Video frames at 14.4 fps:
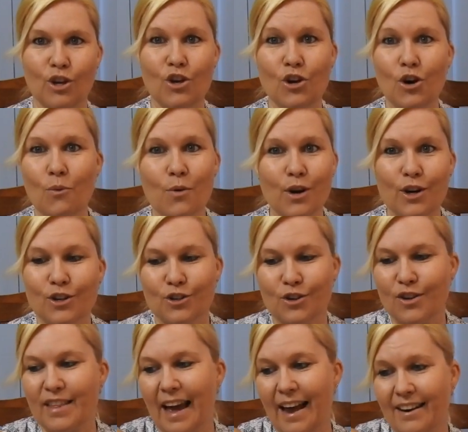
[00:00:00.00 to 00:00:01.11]
You don't want to
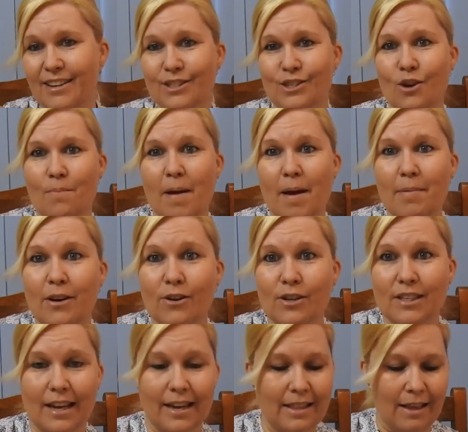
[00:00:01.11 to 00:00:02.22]
do that because no baby
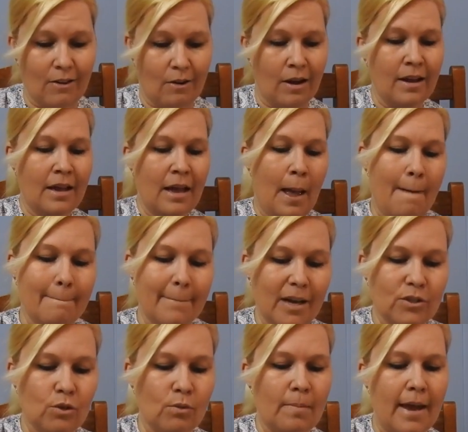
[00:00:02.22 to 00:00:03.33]
looks like they're a
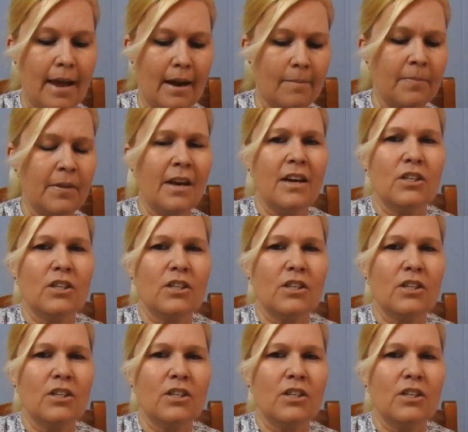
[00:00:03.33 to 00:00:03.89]
muscle man.